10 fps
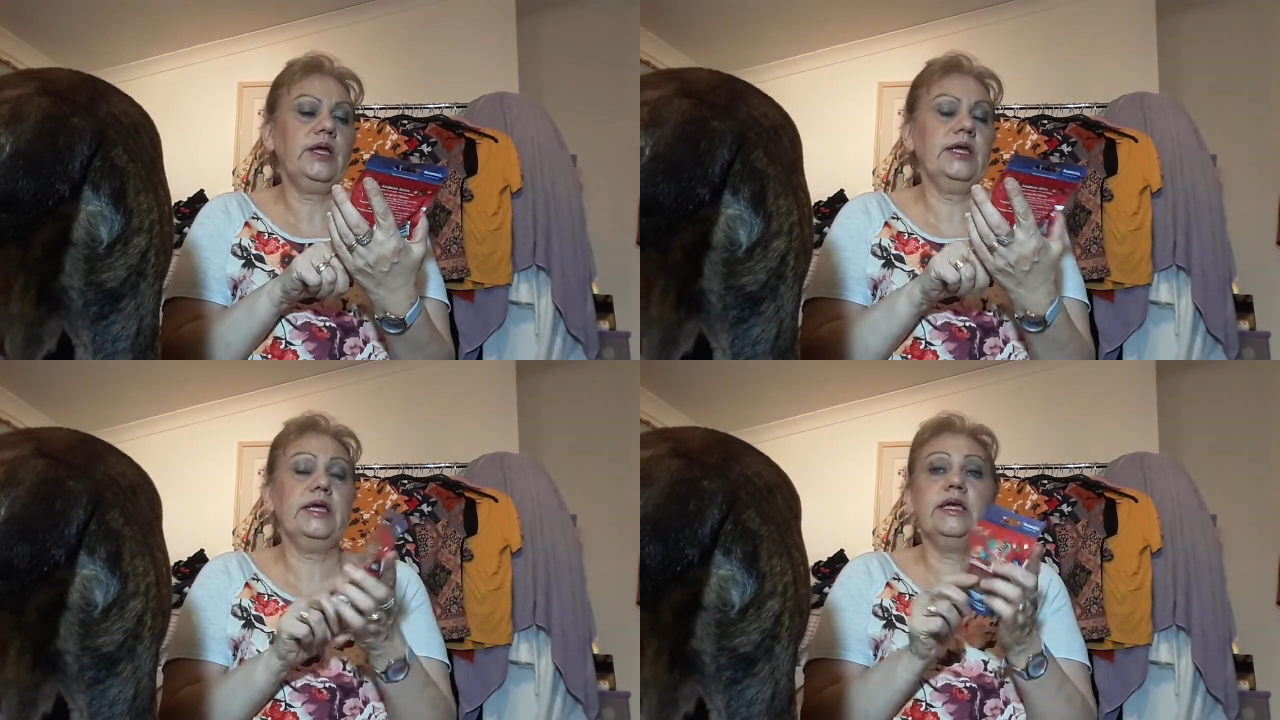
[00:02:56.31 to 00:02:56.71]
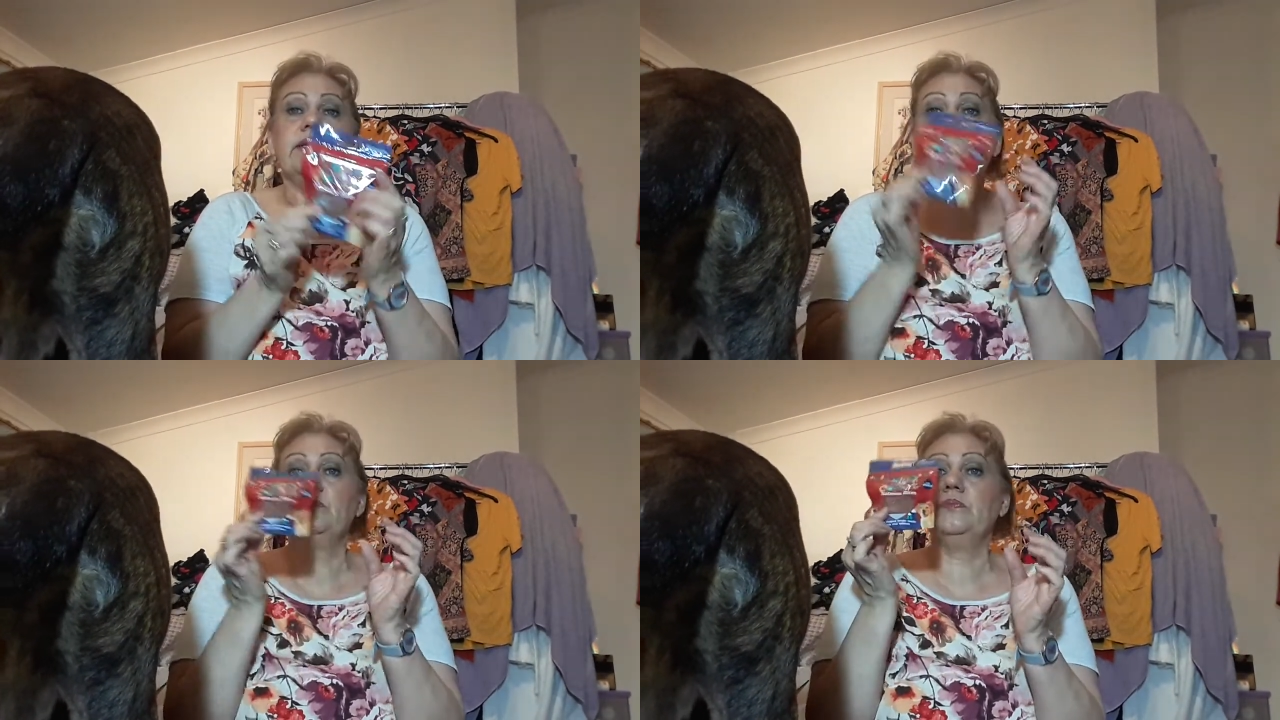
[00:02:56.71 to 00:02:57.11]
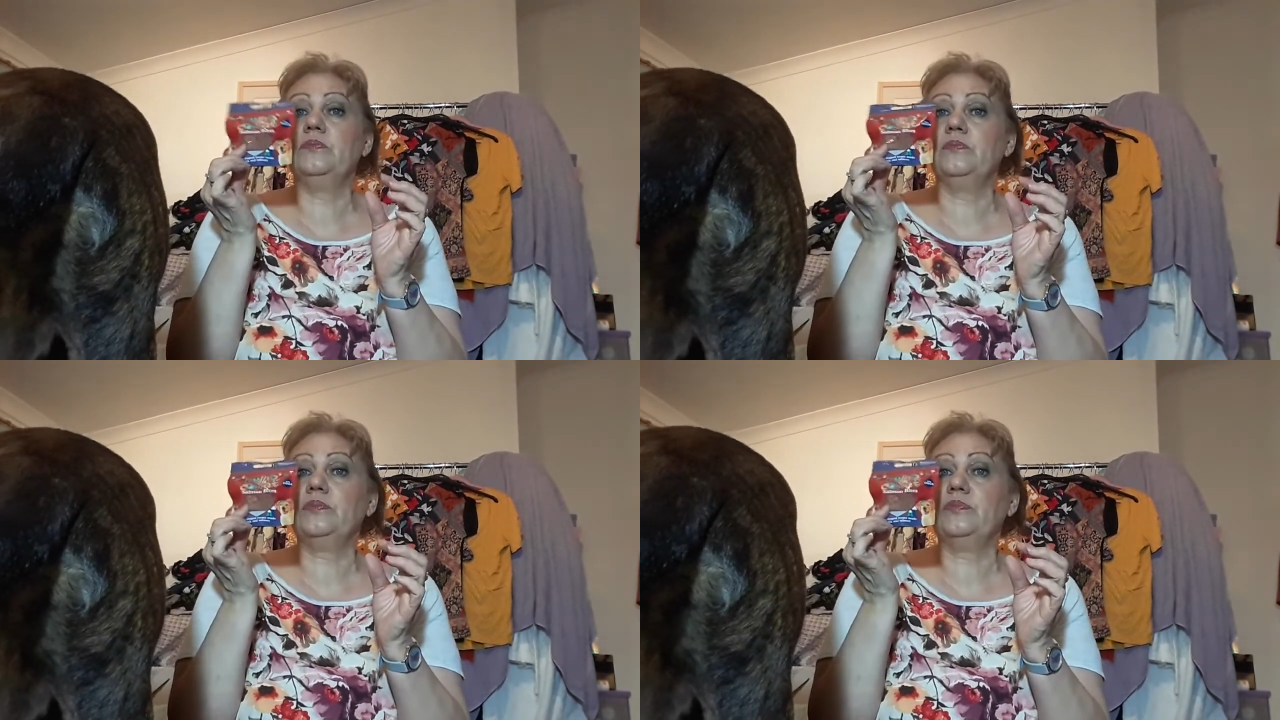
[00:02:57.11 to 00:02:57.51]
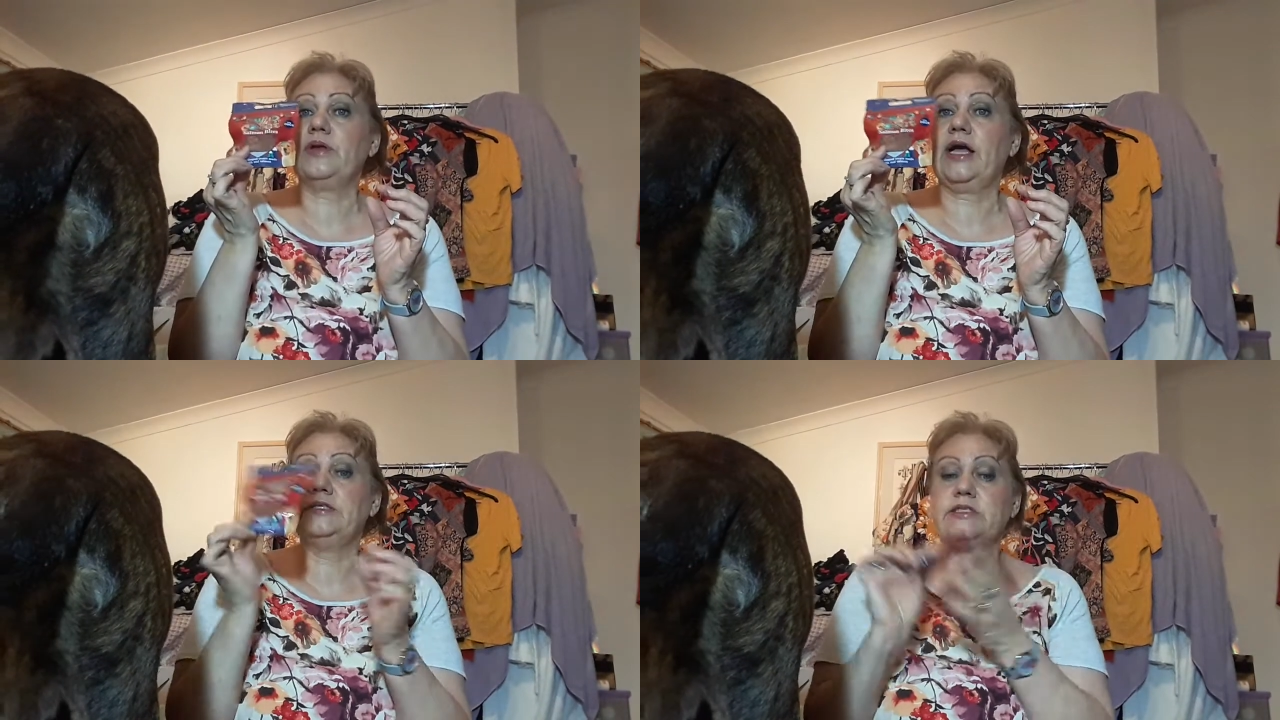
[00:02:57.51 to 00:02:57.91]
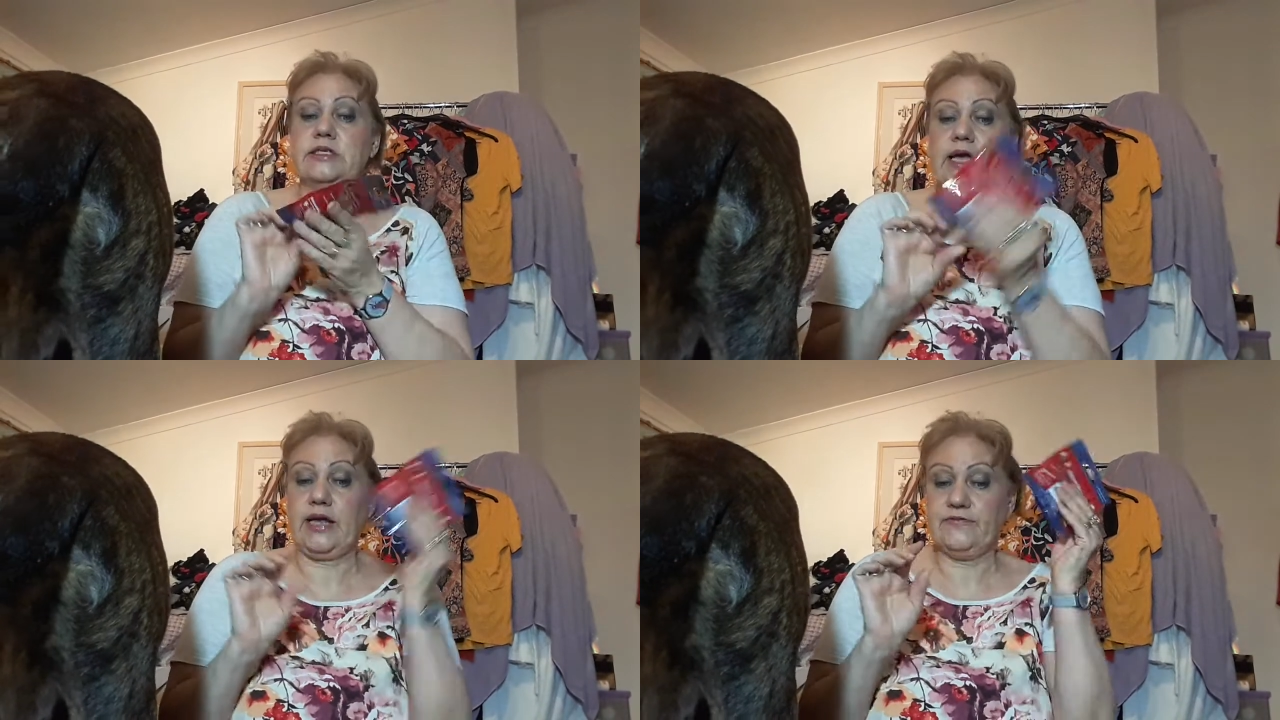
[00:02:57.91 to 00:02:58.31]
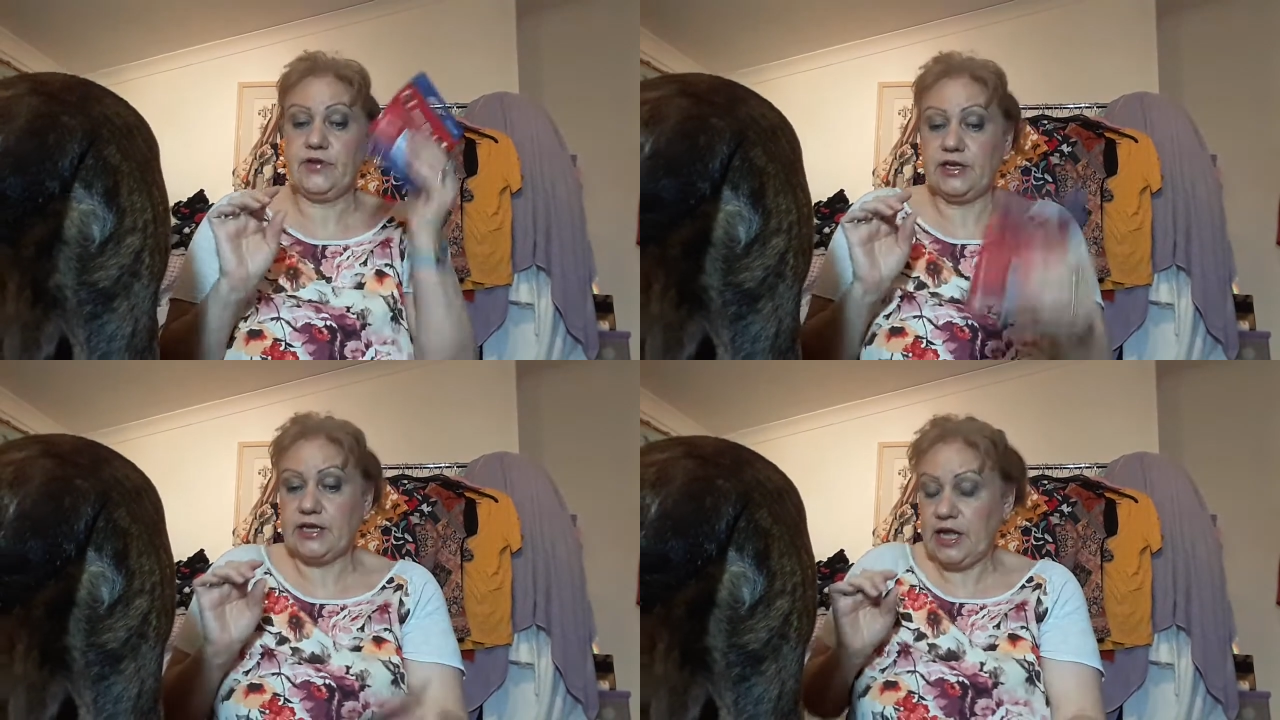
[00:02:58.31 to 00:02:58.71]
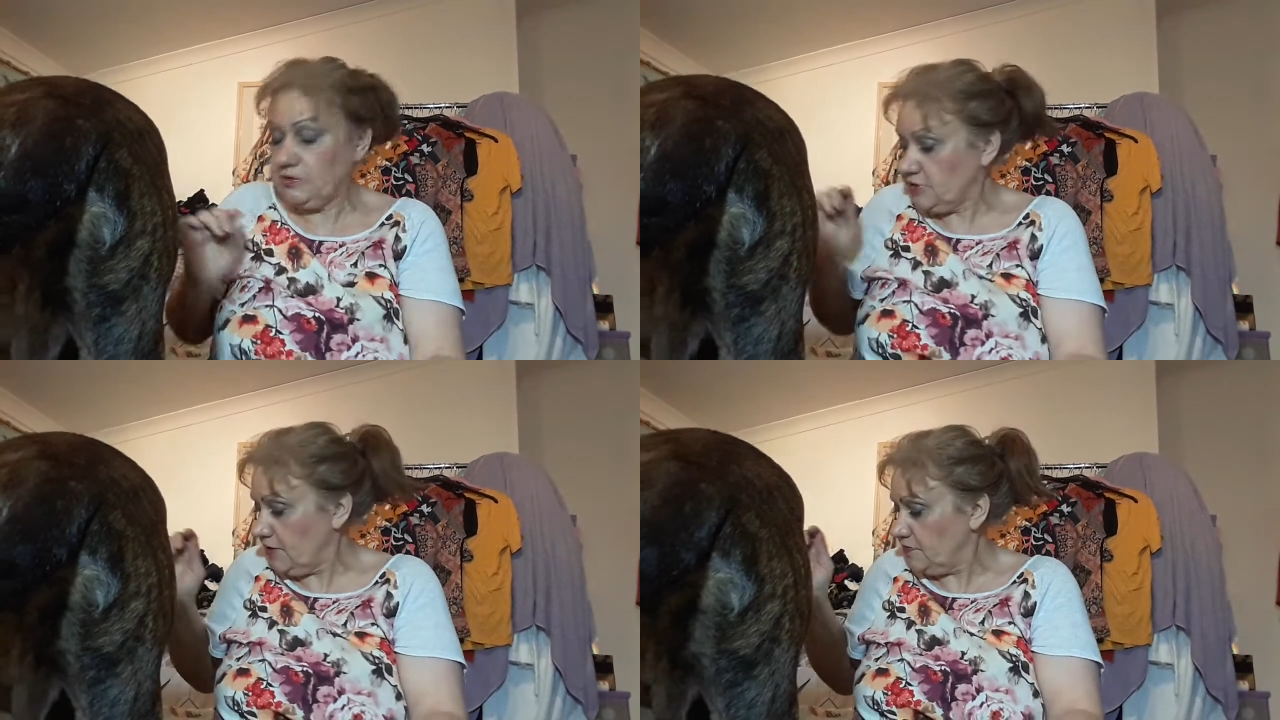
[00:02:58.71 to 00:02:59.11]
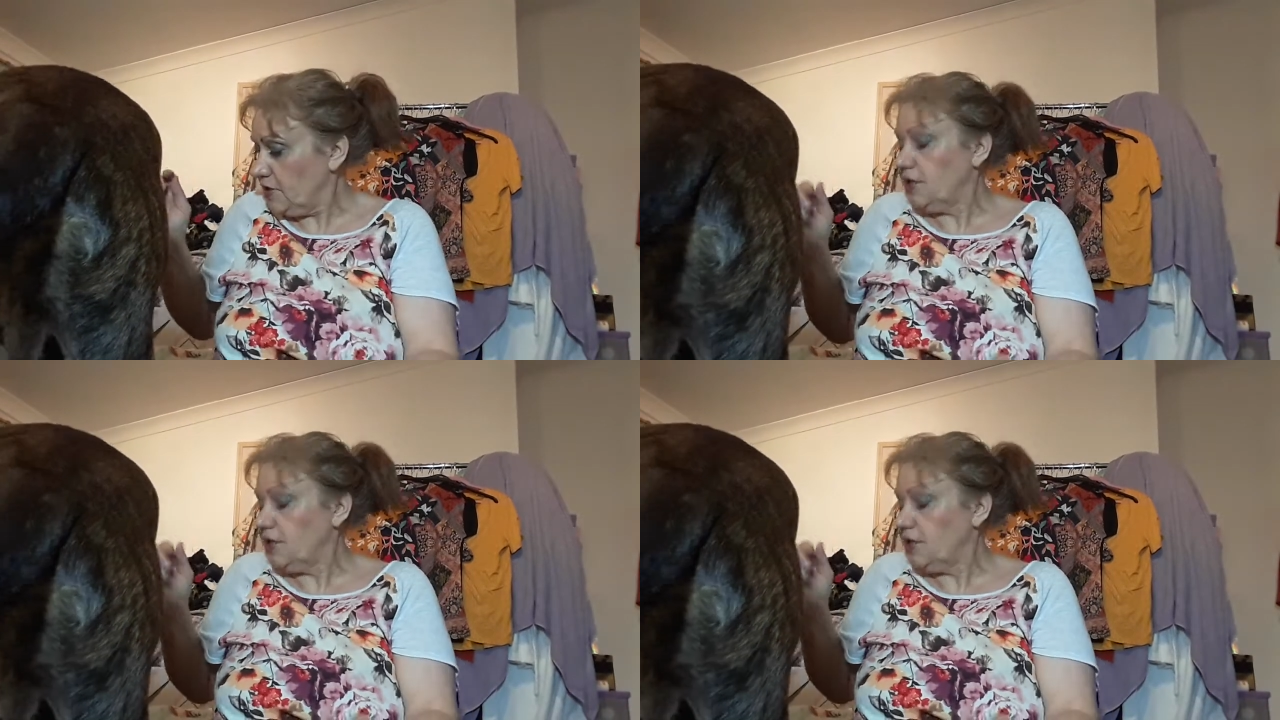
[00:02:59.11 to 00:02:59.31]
Uh, brand is the advent calendar.